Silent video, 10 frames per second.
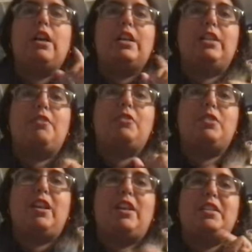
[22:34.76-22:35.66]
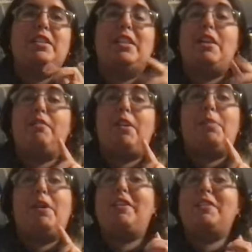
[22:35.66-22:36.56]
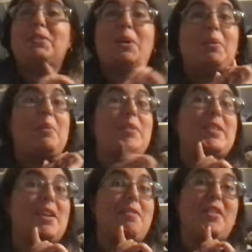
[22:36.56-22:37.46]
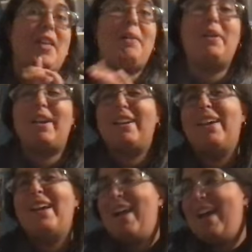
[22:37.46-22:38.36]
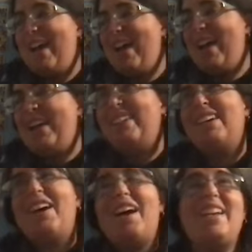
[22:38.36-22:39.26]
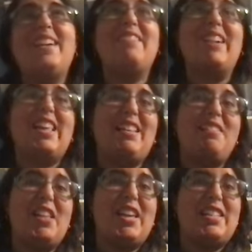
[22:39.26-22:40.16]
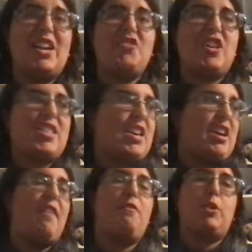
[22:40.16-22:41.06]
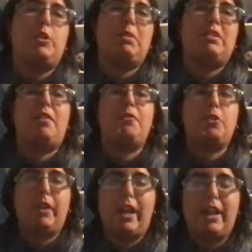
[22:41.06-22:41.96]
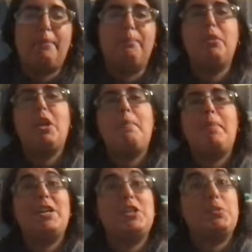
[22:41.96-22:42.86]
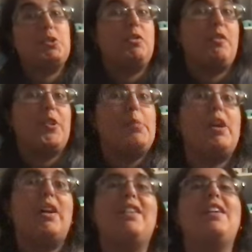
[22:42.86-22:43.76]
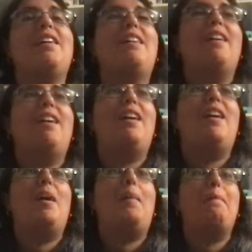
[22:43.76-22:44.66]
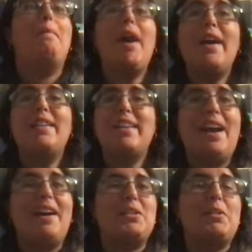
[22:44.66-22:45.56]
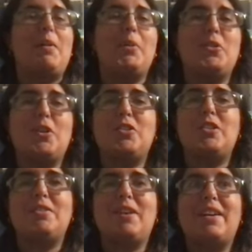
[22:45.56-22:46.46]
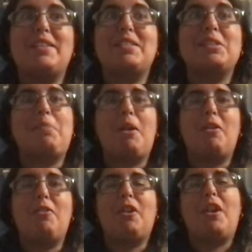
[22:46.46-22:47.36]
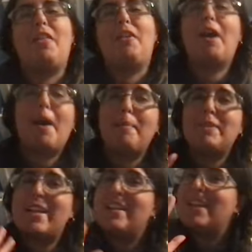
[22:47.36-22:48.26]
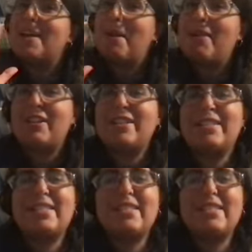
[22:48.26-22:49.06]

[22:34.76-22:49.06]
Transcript: A Southern's Guide to Slaying Vampires. So I'm excited for that one, and I didn't really love Lakesedge. I think I forced myself to read it because it was a review book. Um, but yeah, so I will talk to you guys tomorrow for another update. Bye, friends.